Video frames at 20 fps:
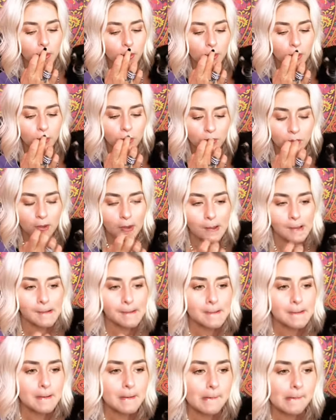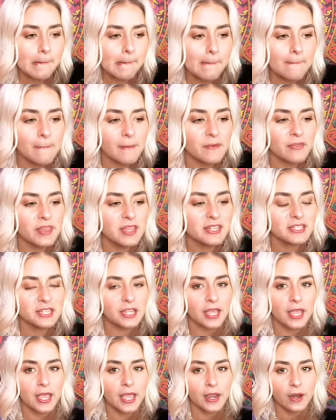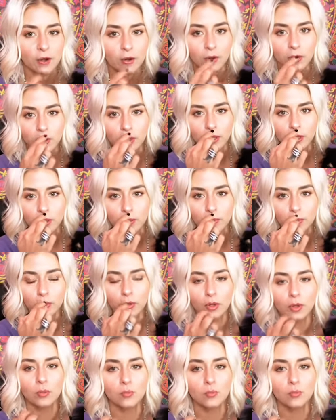I hope I think it's like a hair, like a,